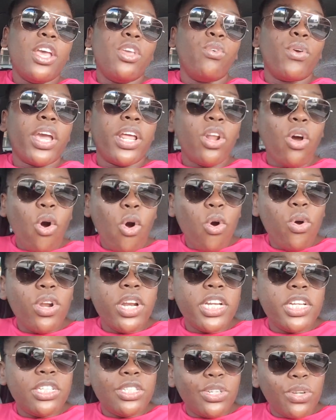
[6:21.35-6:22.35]
You can
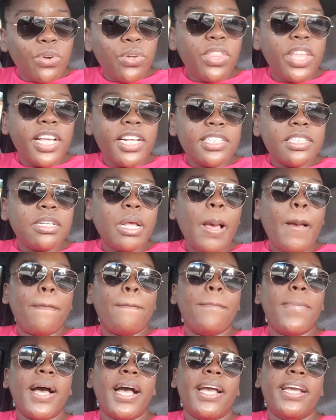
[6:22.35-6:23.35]
only do this
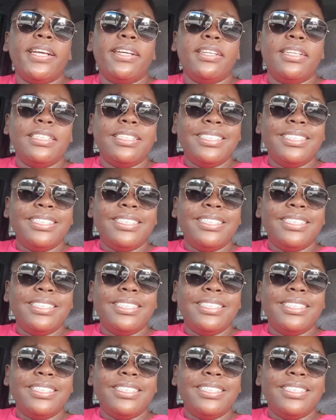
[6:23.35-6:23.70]
by